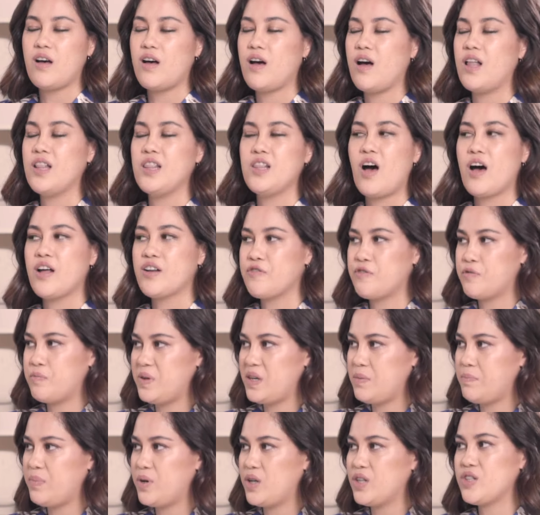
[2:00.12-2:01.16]
a lot of
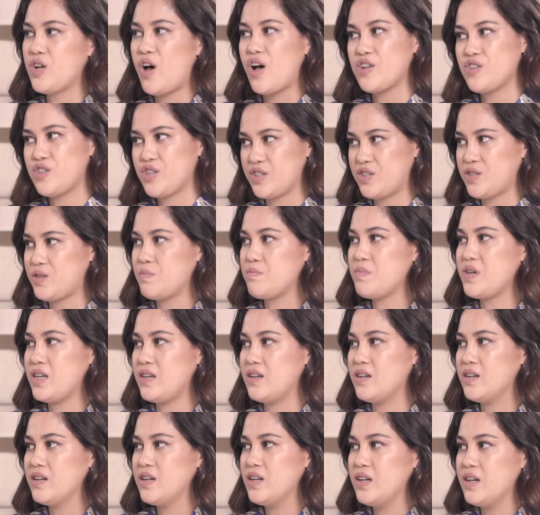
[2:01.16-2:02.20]
people, not just
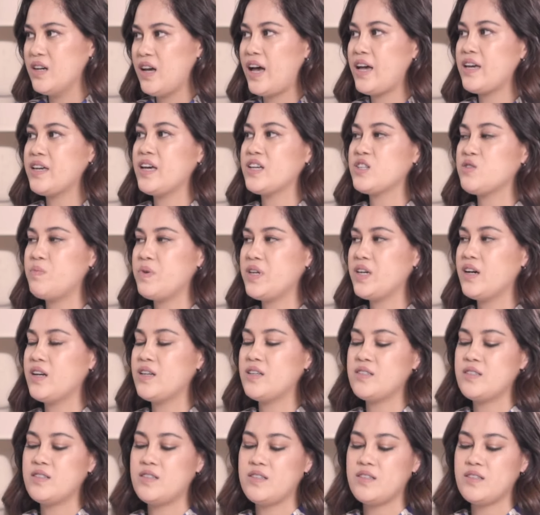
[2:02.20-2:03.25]
me, I guess
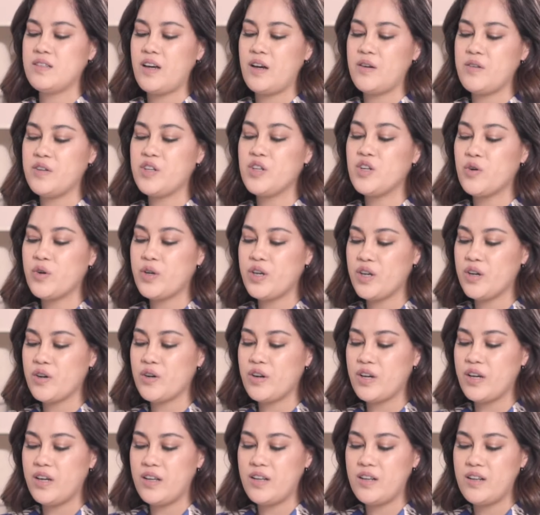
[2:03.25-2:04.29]
because here
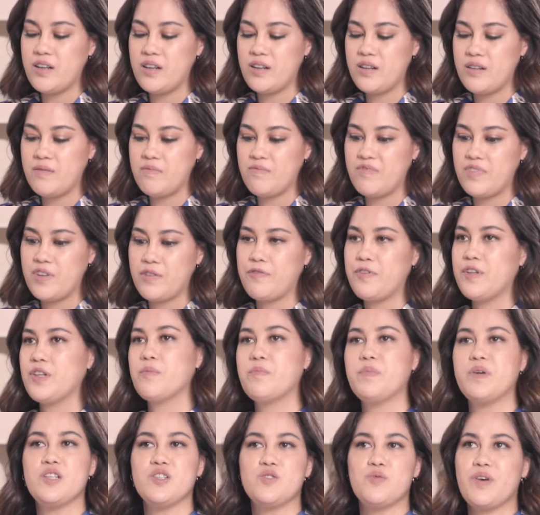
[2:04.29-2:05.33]
in the
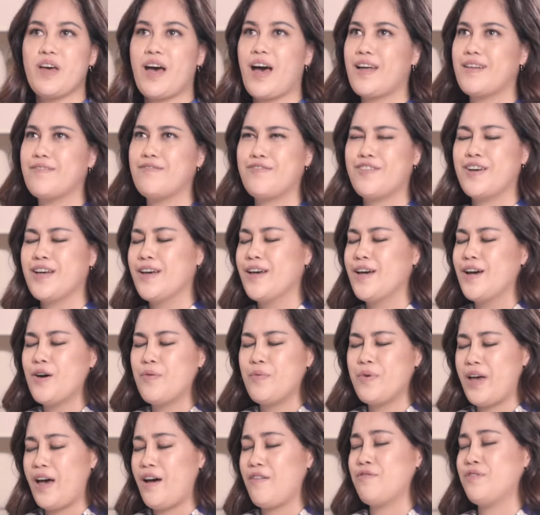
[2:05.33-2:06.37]
Philippines we
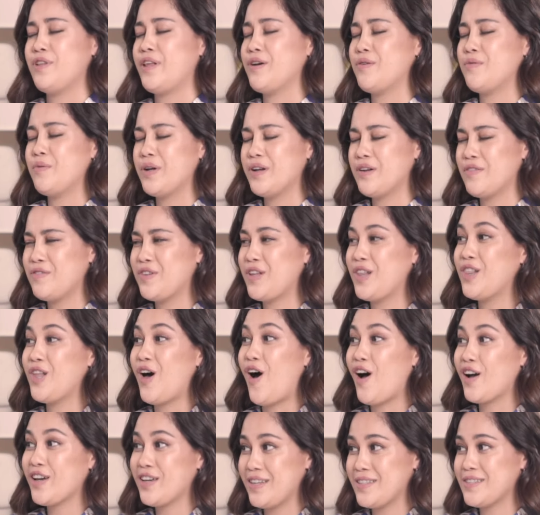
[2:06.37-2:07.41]
have like one of the
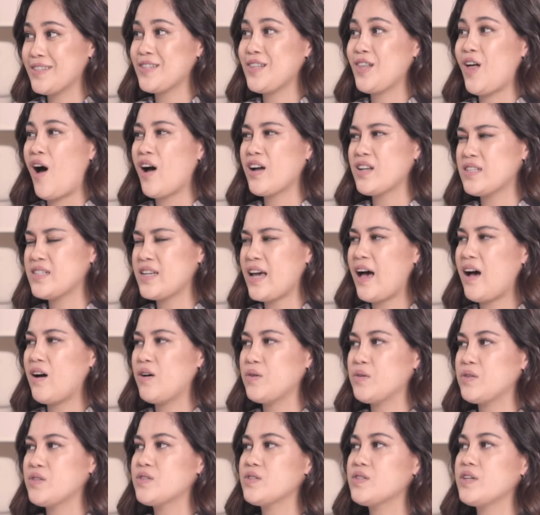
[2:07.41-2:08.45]
longest
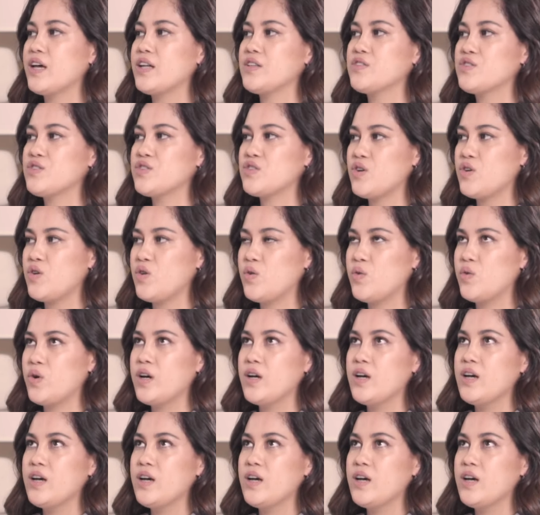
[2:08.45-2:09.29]
lockdowns, and so